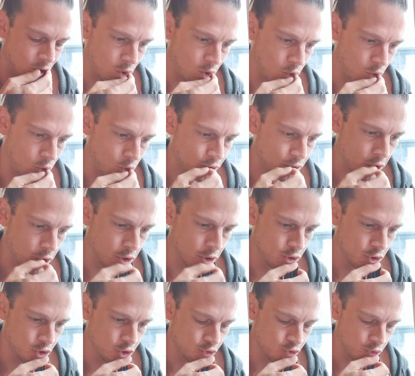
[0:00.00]
under
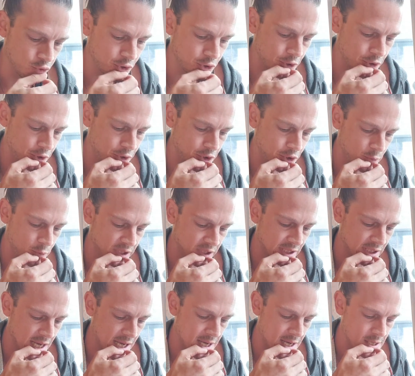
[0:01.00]
construction should we
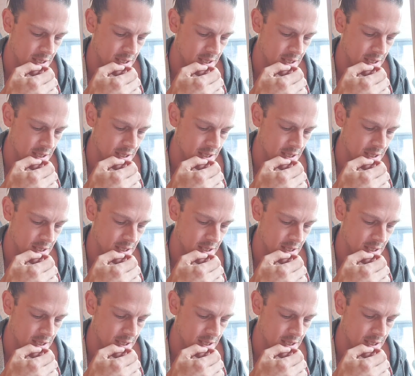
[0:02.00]
say